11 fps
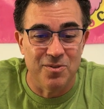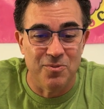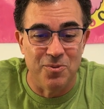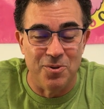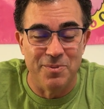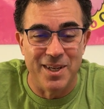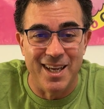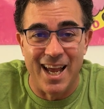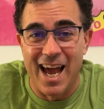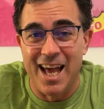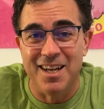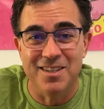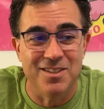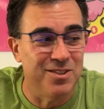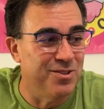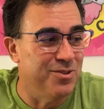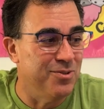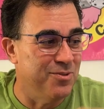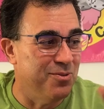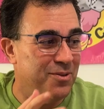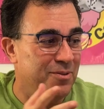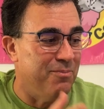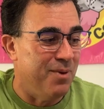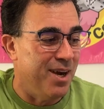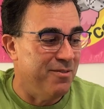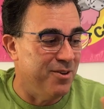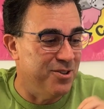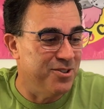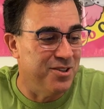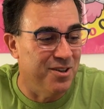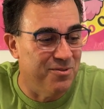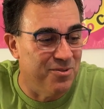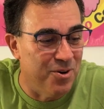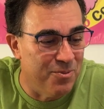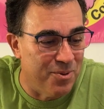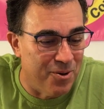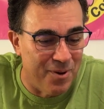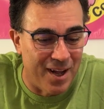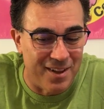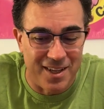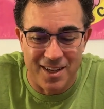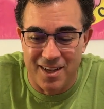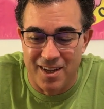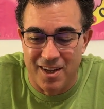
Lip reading: will be added to my version of Robo Rally,